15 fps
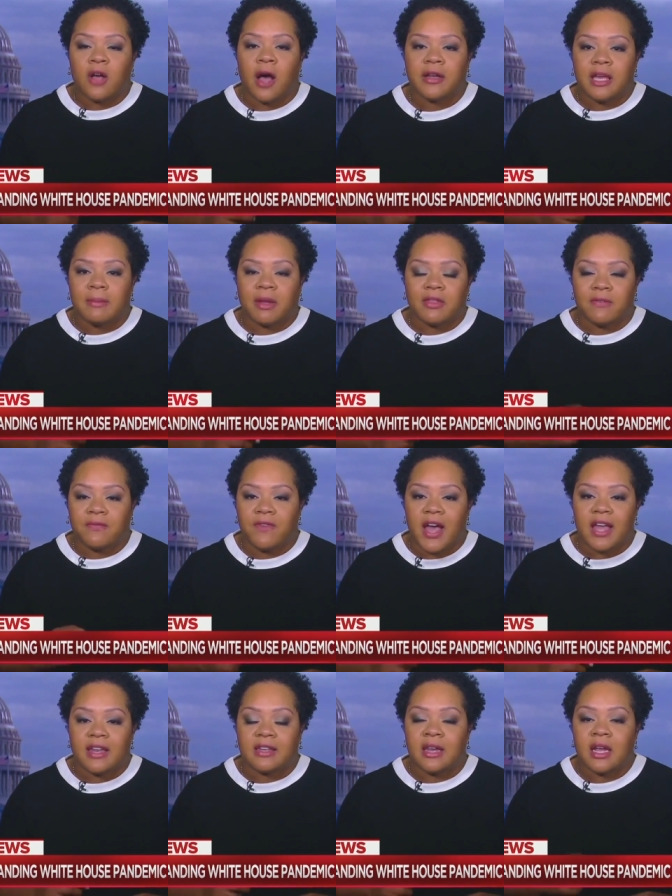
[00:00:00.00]
talking about the
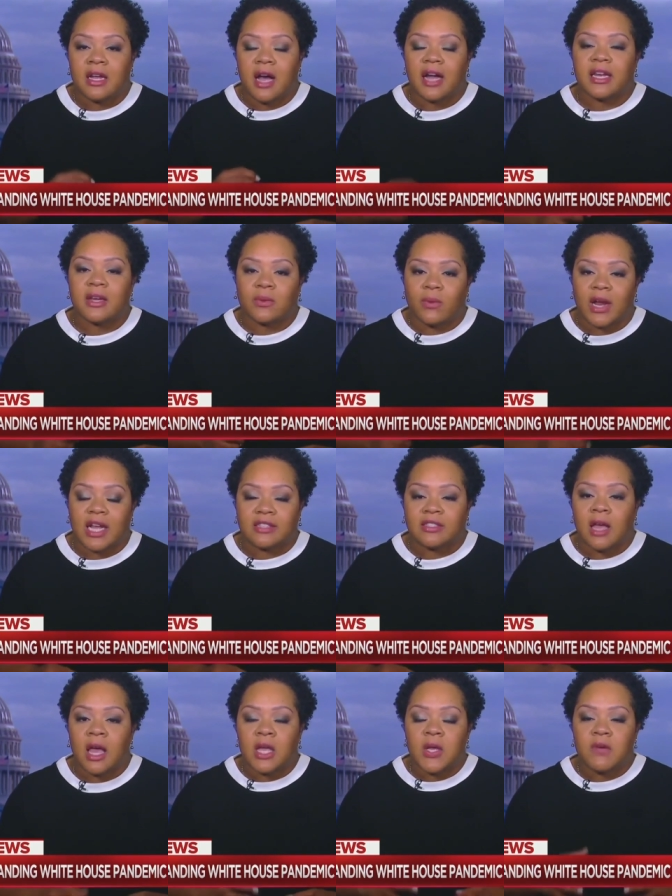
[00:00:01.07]
Fed cutting
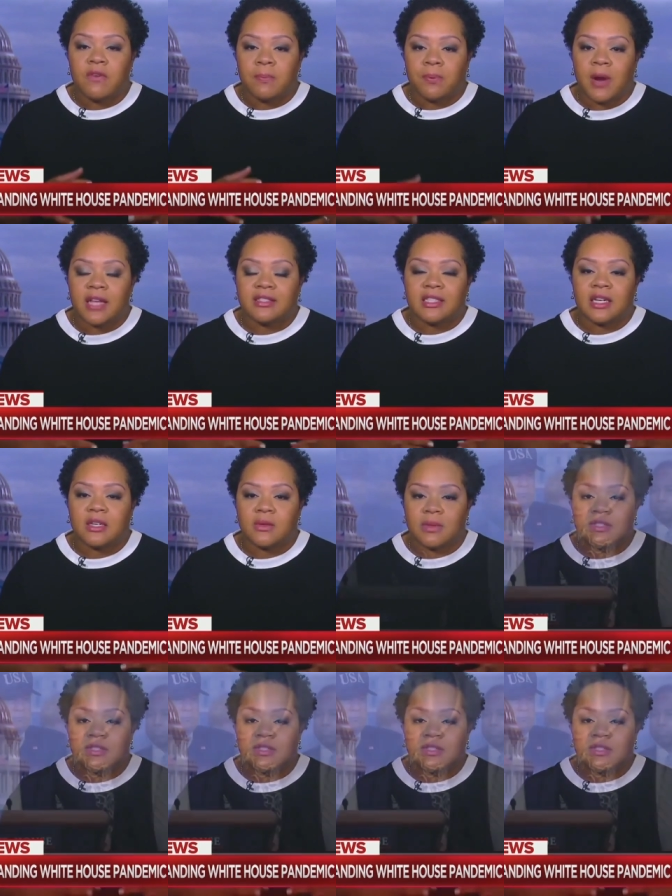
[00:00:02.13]
rates. You have a president